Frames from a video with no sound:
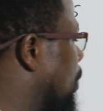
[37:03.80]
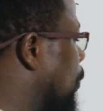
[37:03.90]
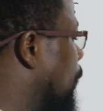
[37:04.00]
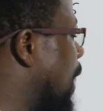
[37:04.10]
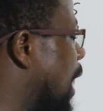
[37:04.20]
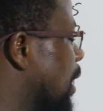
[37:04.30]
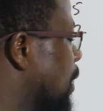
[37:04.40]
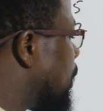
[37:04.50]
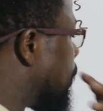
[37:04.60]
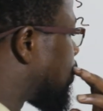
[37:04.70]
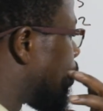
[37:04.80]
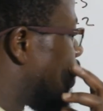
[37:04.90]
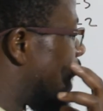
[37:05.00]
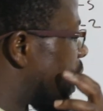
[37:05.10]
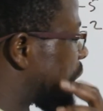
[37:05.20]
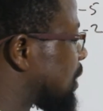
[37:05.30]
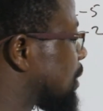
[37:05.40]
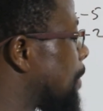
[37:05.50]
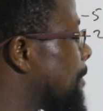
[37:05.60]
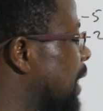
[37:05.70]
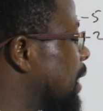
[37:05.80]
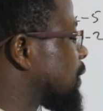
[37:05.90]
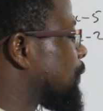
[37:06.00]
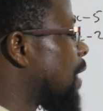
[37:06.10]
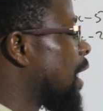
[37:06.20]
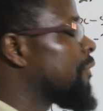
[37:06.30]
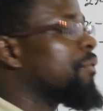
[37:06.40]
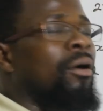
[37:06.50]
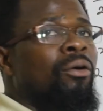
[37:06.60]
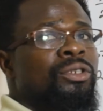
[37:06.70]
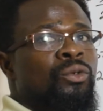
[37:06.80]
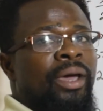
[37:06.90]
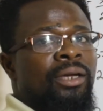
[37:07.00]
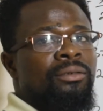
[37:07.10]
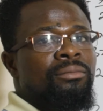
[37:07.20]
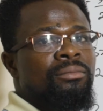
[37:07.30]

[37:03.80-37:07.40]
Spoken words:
over 2x minus 5 all squared.